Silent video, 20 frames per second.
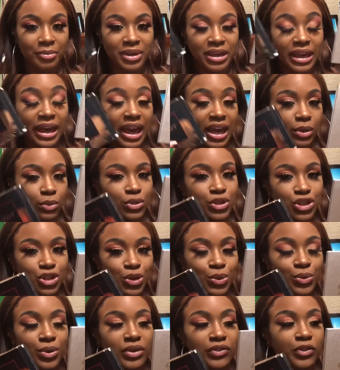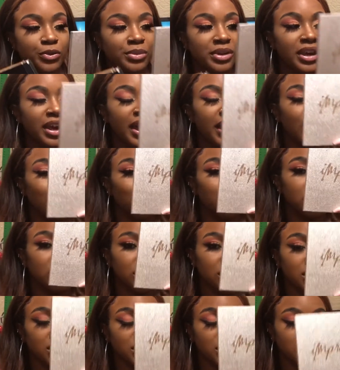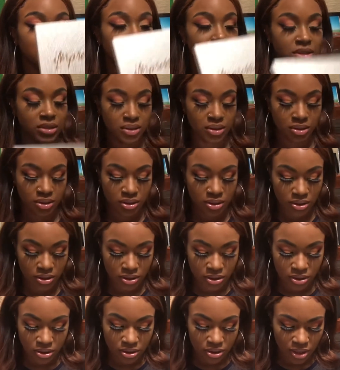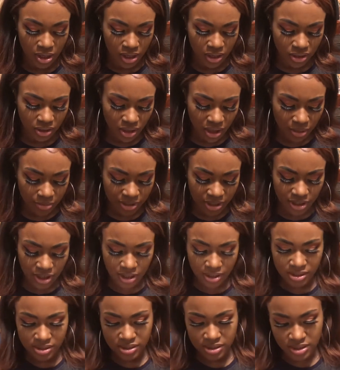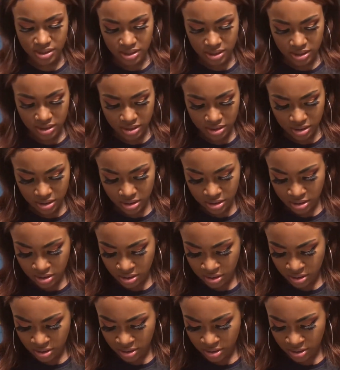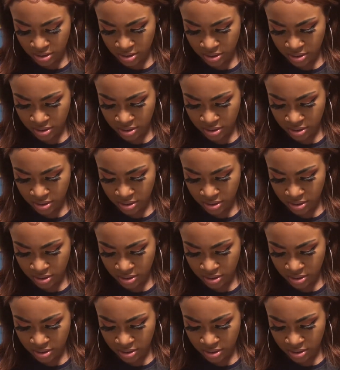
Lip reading: It came with two of them. It came with the, I don't even know how many colors this is,